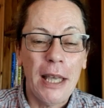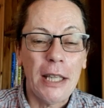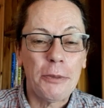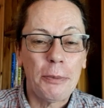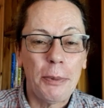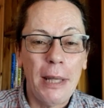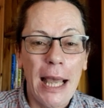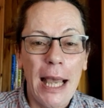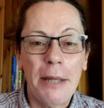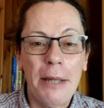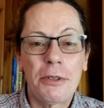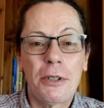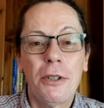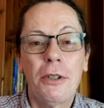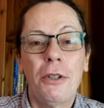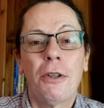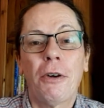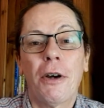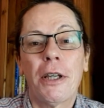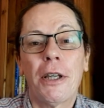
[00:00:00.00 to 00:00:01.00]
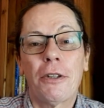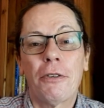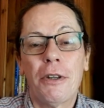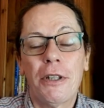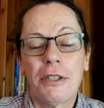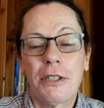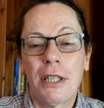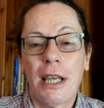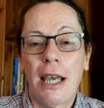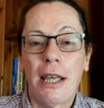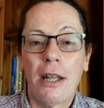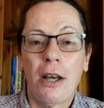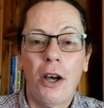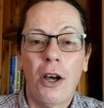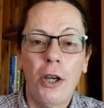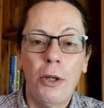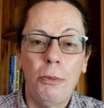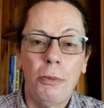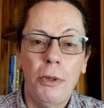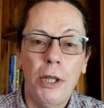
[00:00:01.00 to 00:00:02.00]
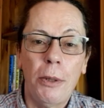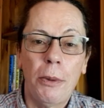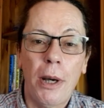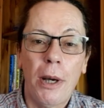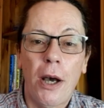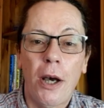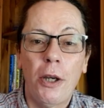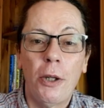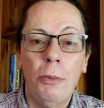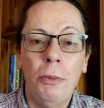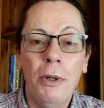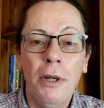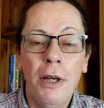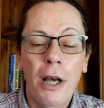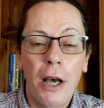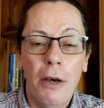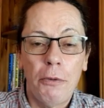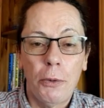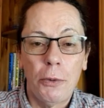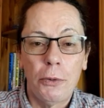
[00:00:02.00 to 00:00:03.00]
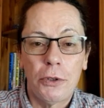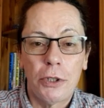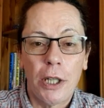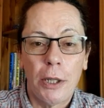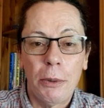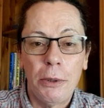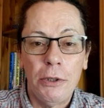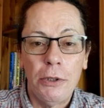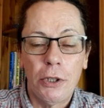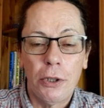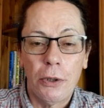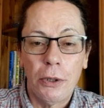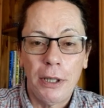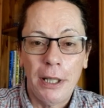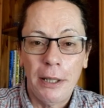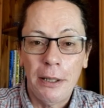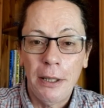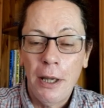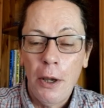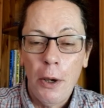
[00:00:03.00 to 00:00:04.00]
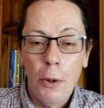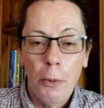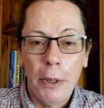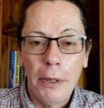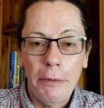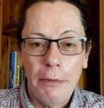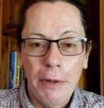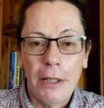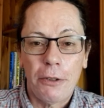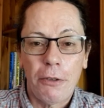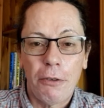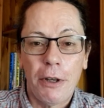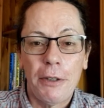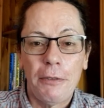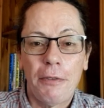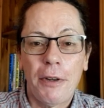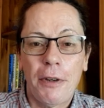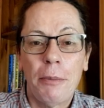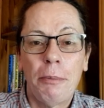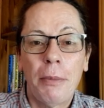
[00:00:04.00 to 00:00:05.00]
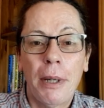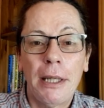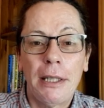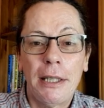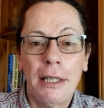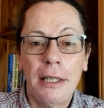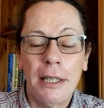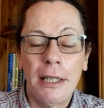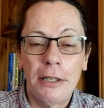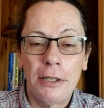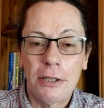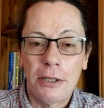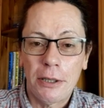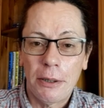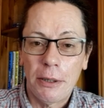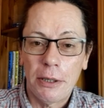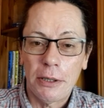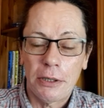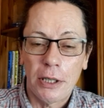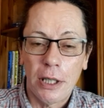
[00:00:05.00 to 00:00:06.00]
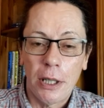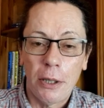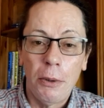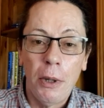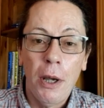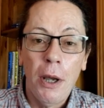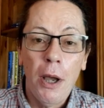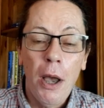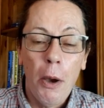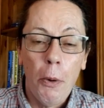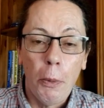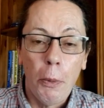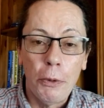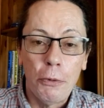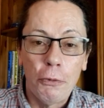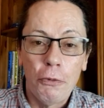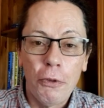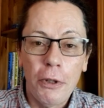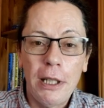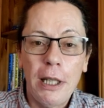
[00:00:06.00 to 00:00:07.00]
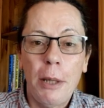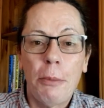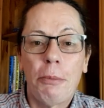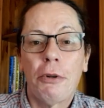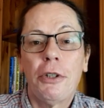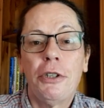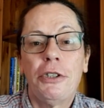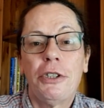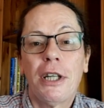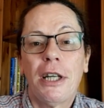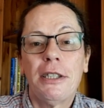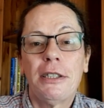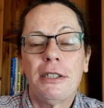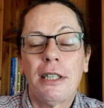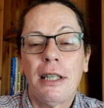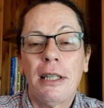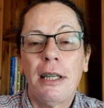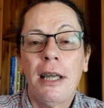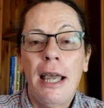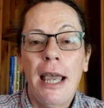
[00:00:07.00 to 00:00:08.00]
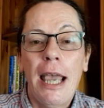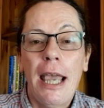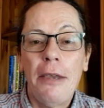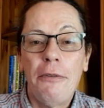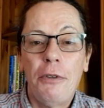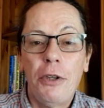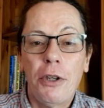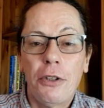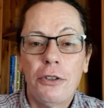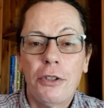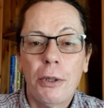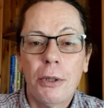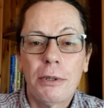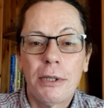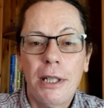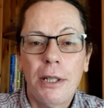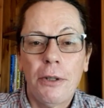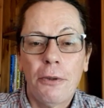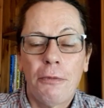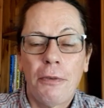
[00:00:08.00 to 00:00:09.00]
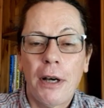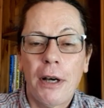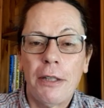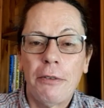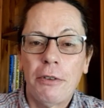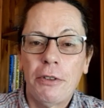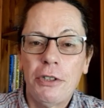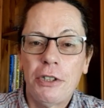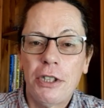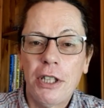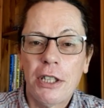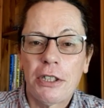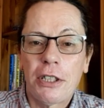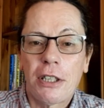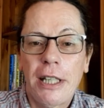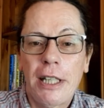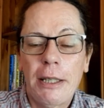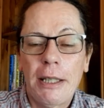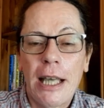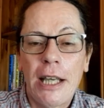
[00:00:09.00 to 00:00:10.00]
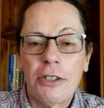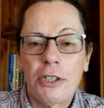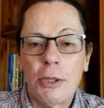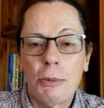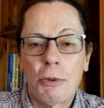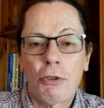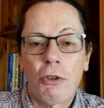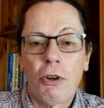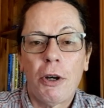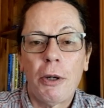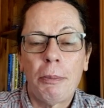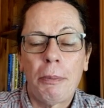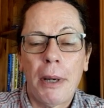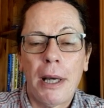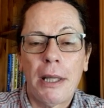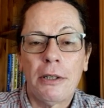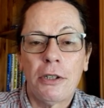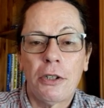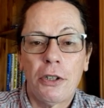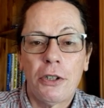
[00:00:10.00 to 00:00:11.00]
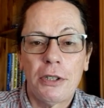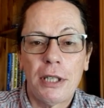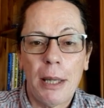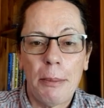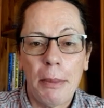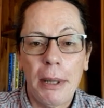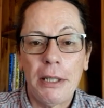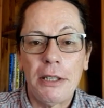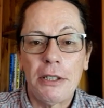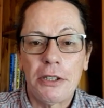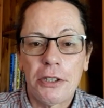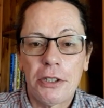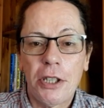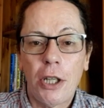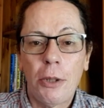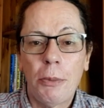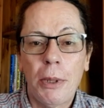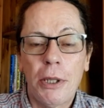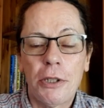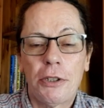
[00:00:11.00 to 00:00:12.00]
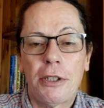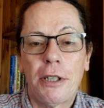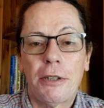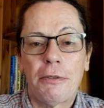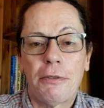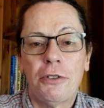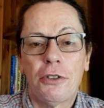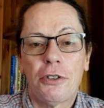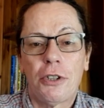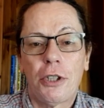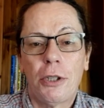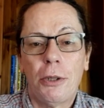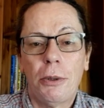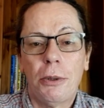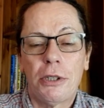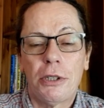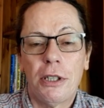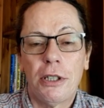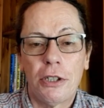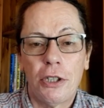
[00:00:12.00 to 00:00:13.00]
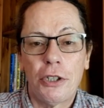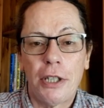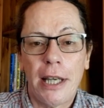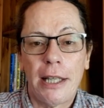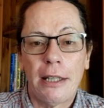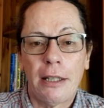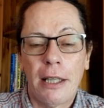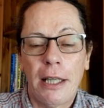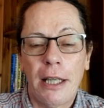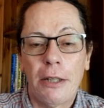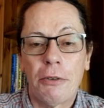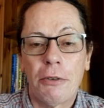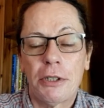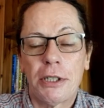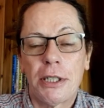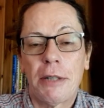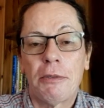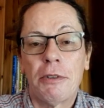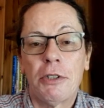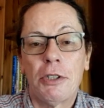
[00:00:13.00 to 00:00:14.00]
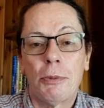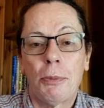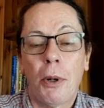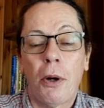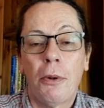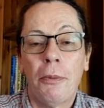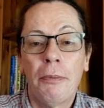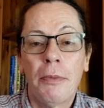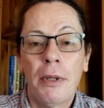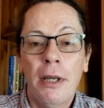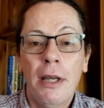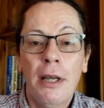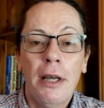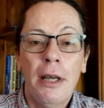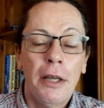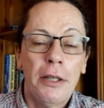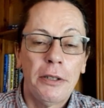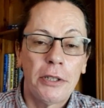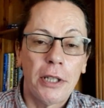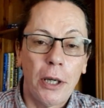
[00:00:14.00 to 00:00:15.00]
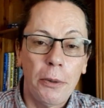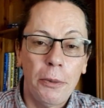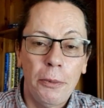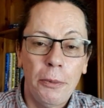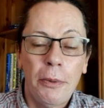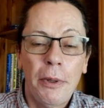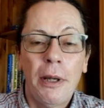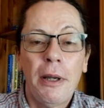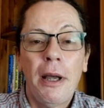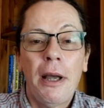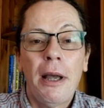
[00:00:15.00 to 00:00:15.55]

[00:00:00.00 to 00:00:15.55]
that's been absolutely great, Chris, and I hope you at home have also enjoyed it. We've had great fun making this, so we'd really appreciate it if you could do us a little favour and just click that subscribe button, because that makes so much difference to us as a channel here at 7 Spot. So